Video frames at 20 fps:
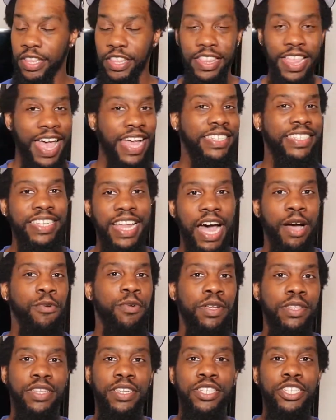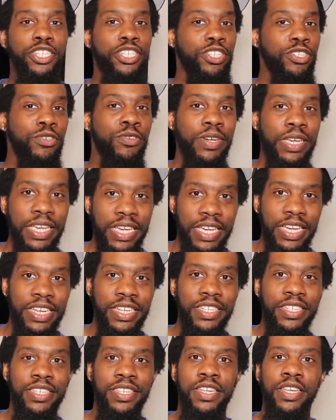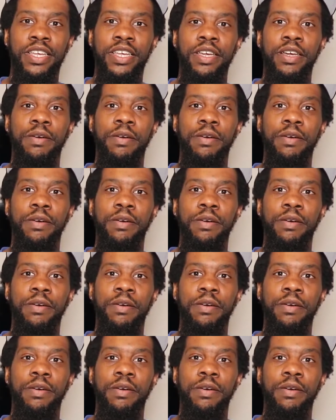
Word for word: that's not what this shoe is,